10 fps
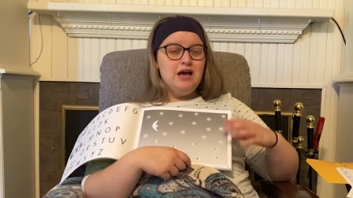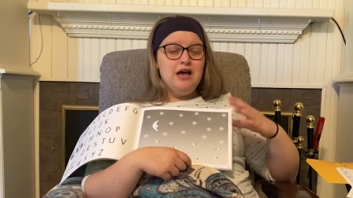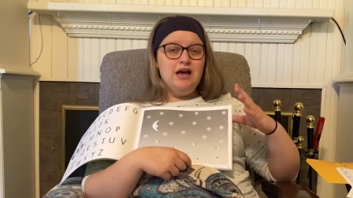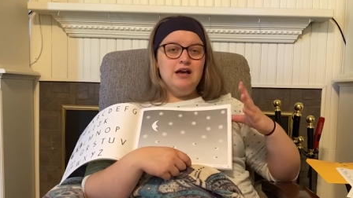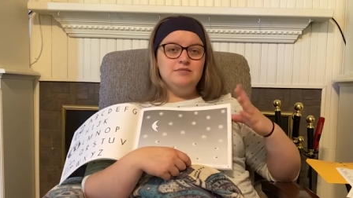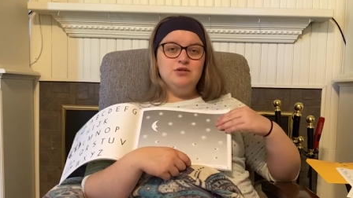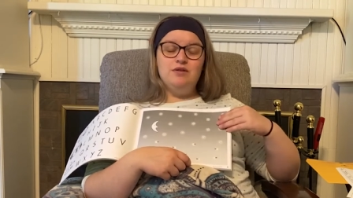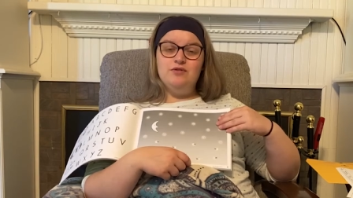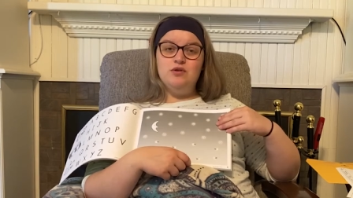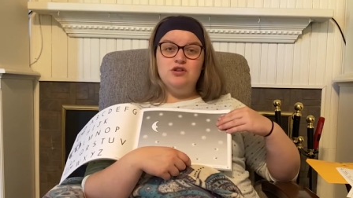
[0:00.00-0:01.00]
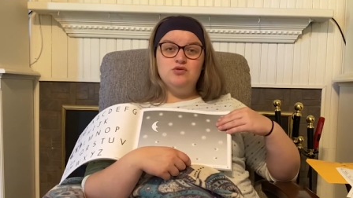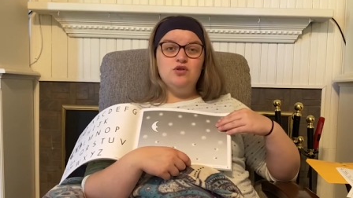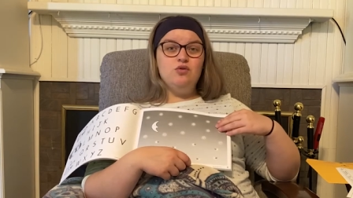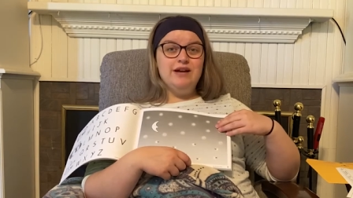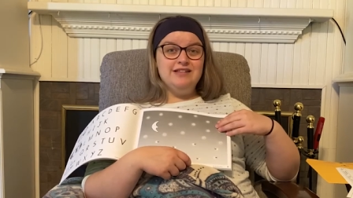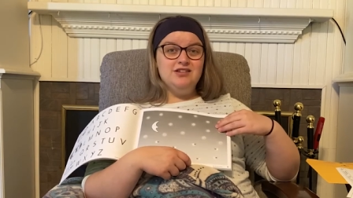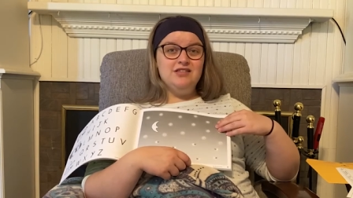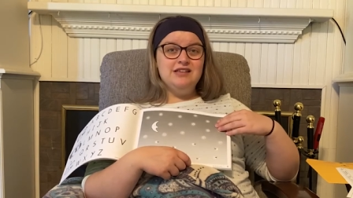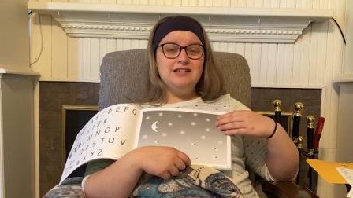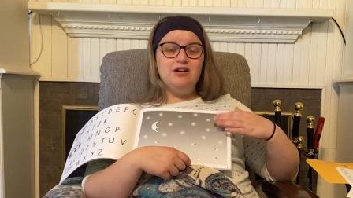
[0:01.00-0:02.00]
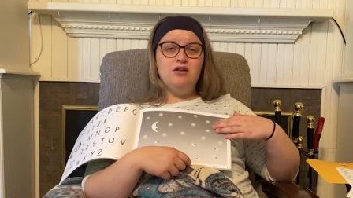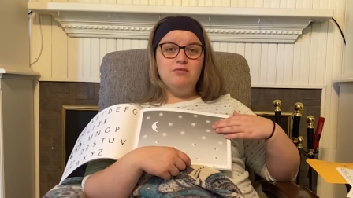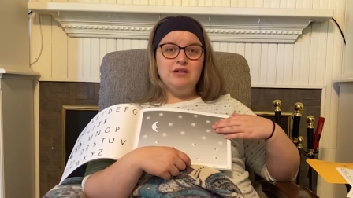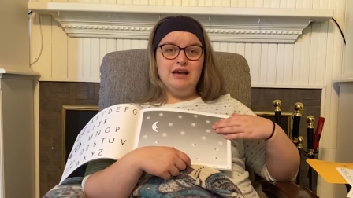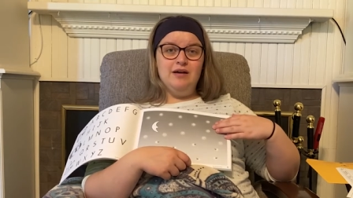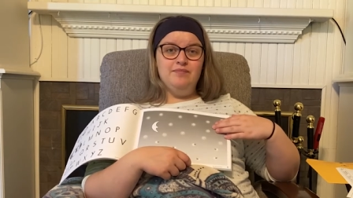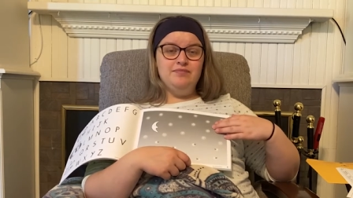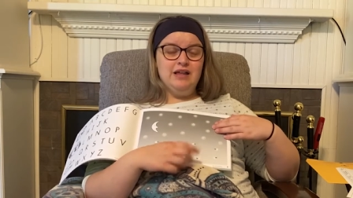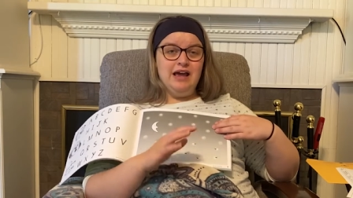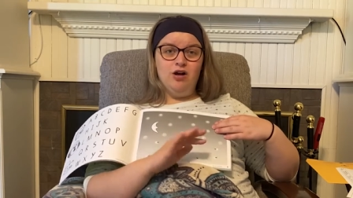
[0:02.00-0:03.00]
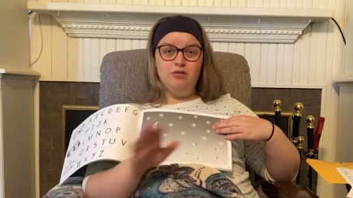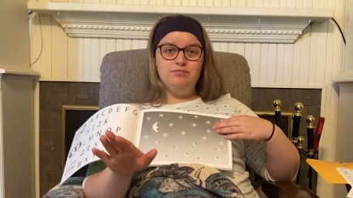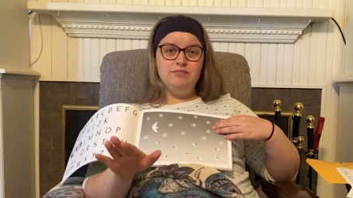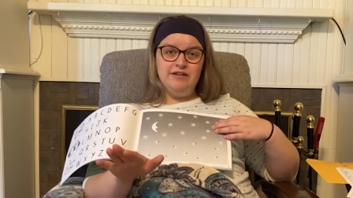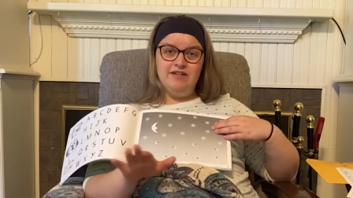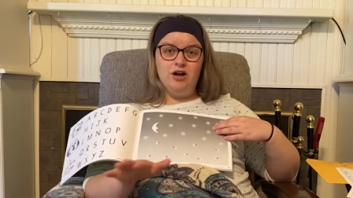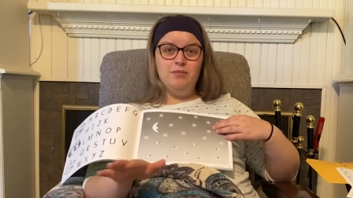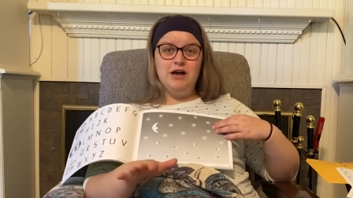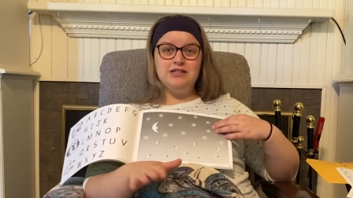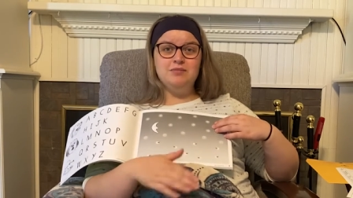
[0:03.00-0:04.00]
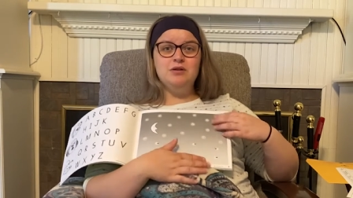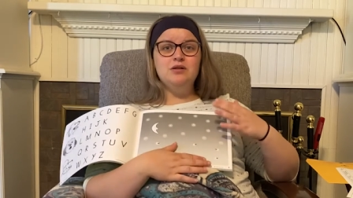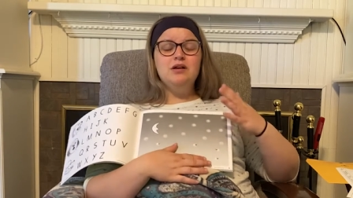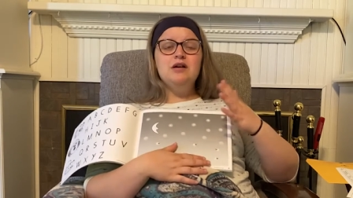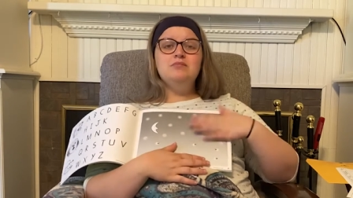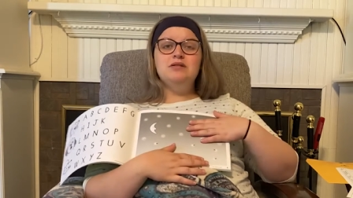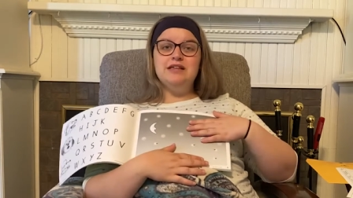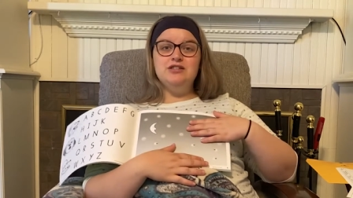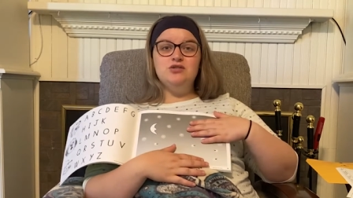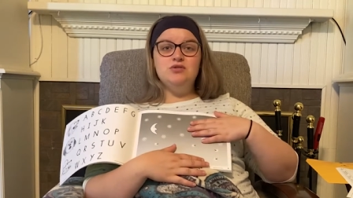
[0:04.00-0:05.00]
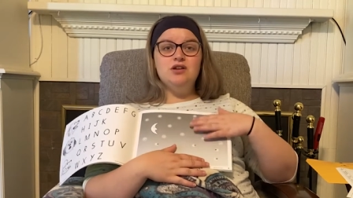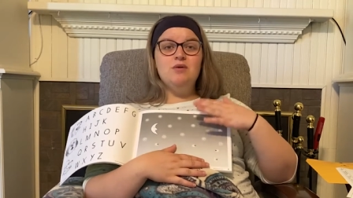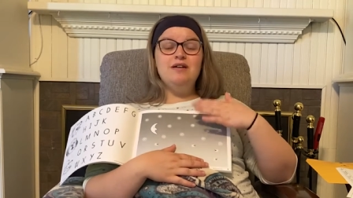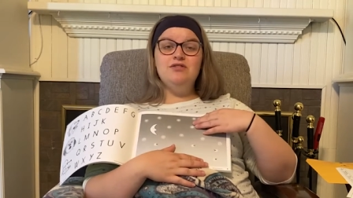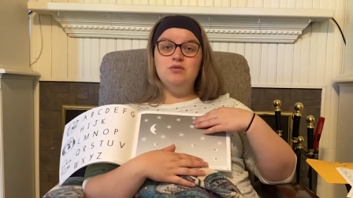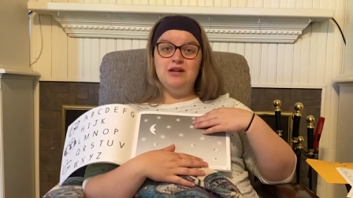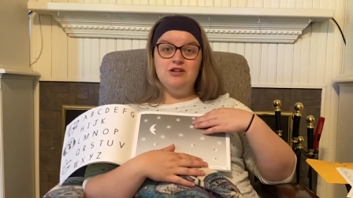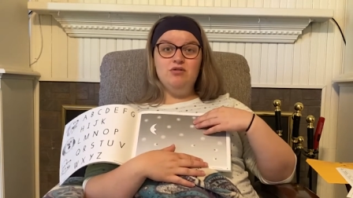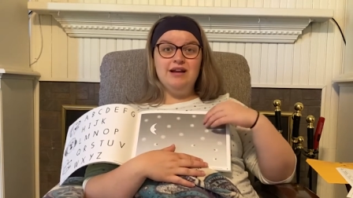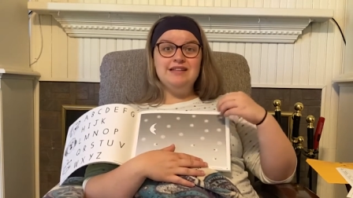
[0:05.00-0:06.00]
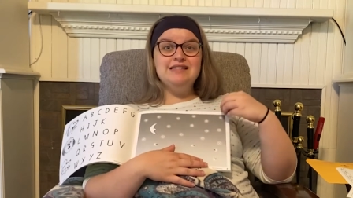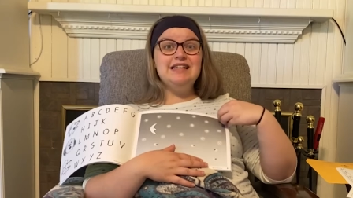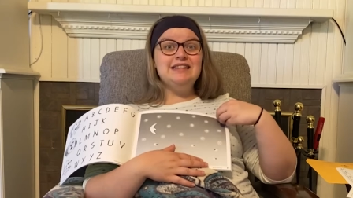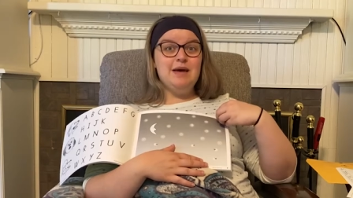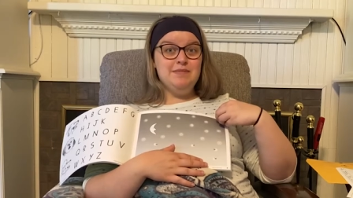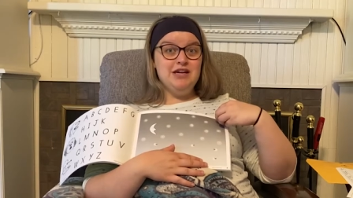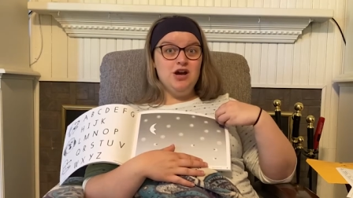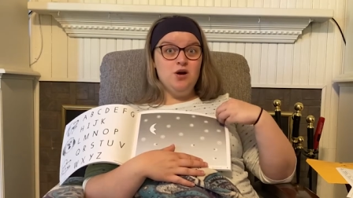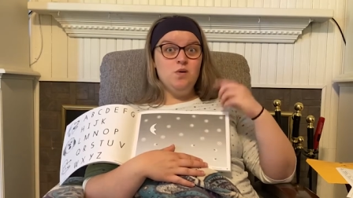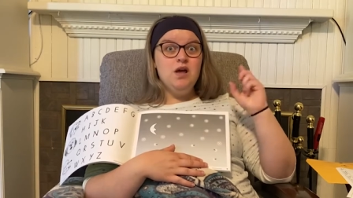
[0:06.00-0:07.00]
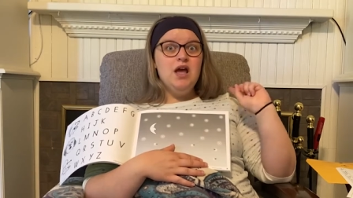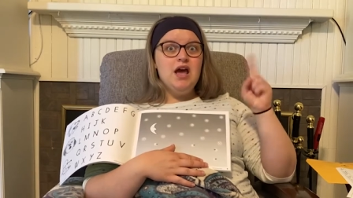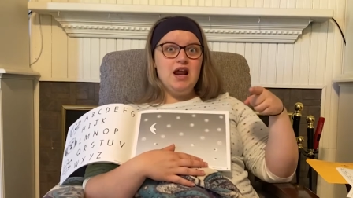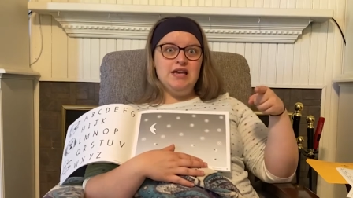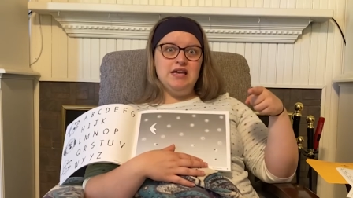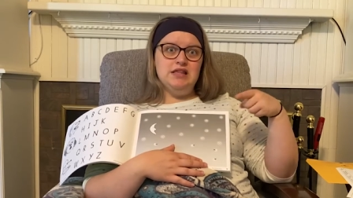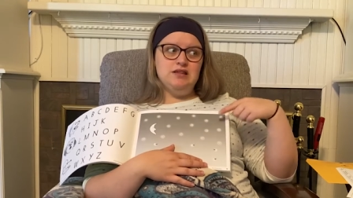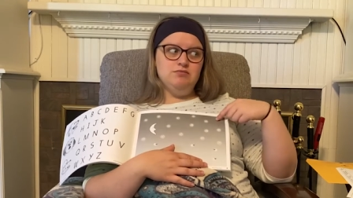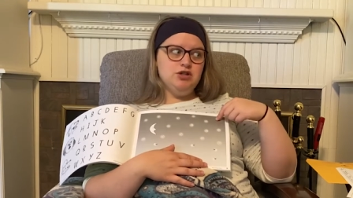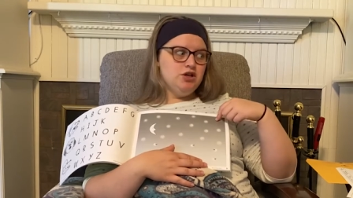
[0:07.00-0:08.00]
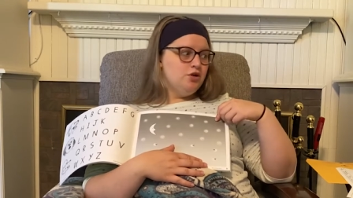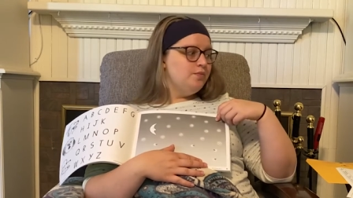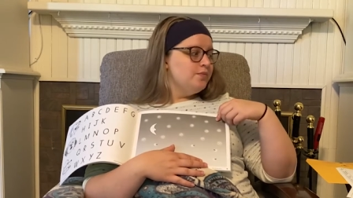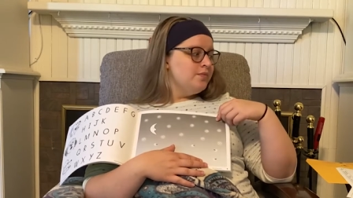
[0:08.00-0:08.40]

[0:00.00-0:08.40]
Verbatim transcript: Um, so if you can use crayons on this at um, at all, if at all possible, please do so. If you need crayons, let me know and I can get them to you.